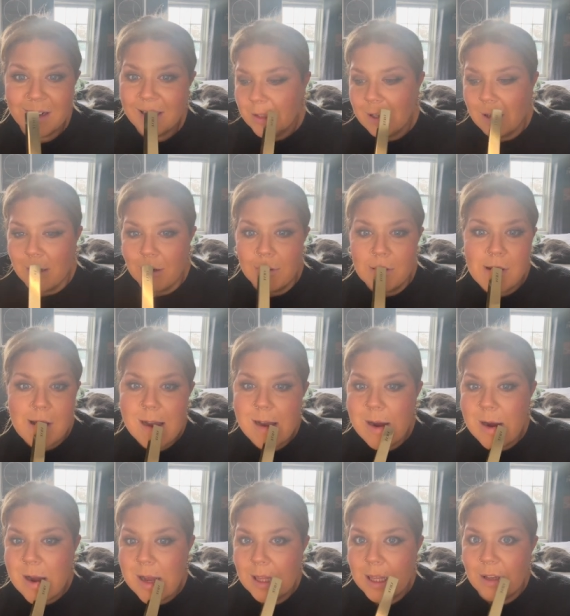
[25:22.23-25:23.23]
So
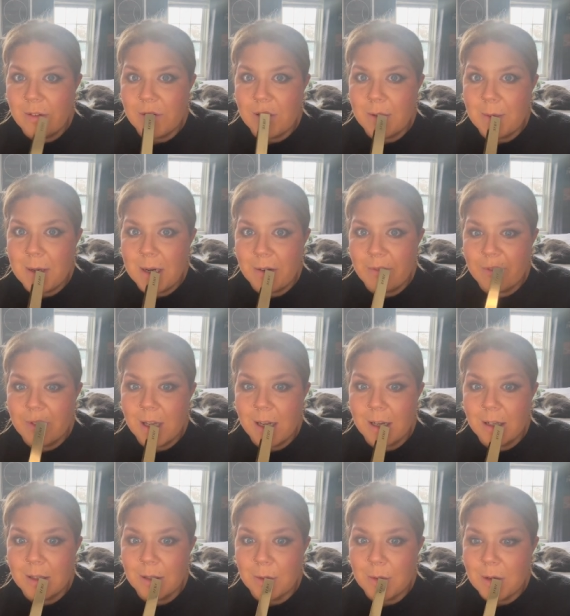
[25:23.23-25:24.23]
I'd love to have been a fly
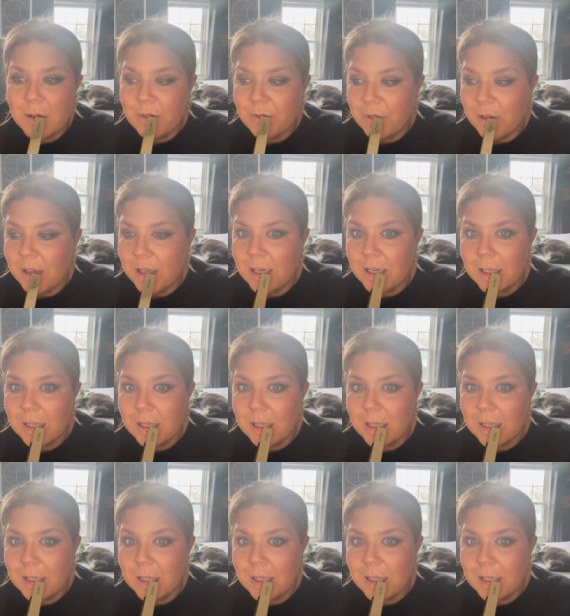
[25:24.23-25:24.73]
on the wall for that.